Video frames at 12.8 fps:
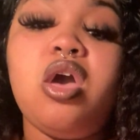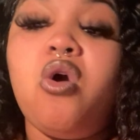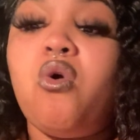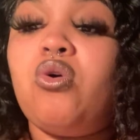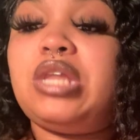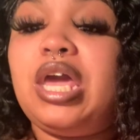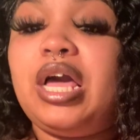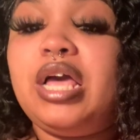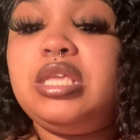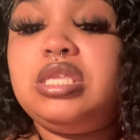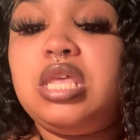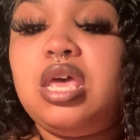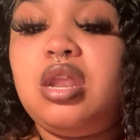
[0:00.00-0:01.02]
Or like I
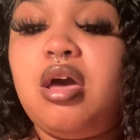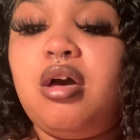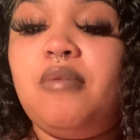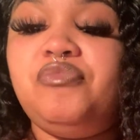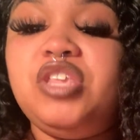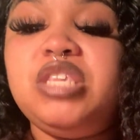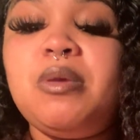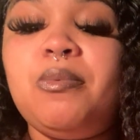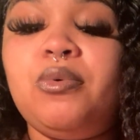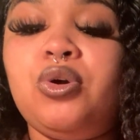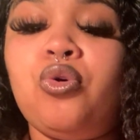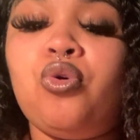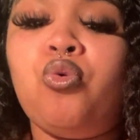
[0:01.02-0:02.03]
said, um, these people
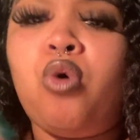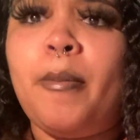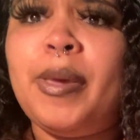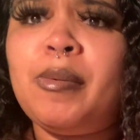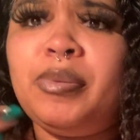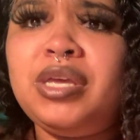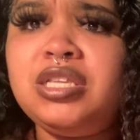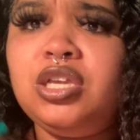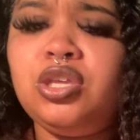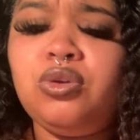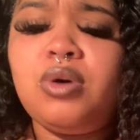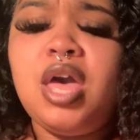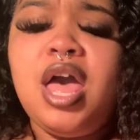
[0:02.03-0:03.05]
who, who are people-pleasing
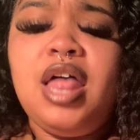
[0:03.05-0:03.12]
you,